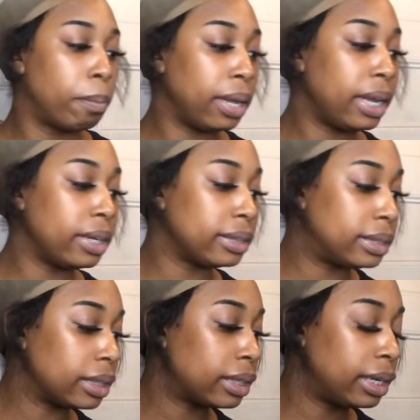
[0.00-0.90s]
But
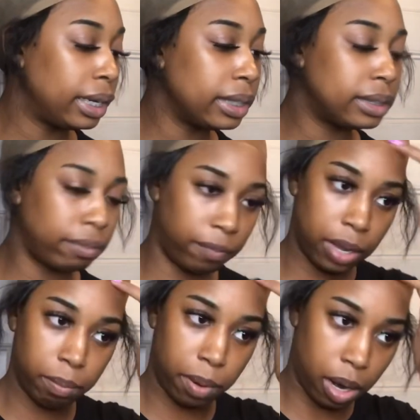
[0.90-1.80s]
here's the
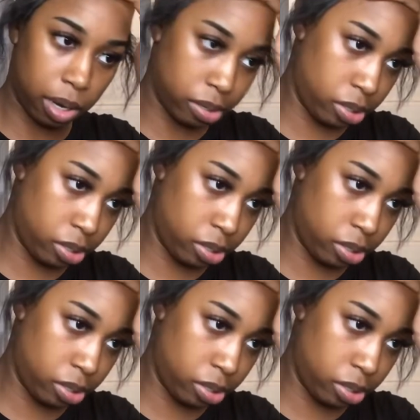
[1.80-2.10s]
fun part.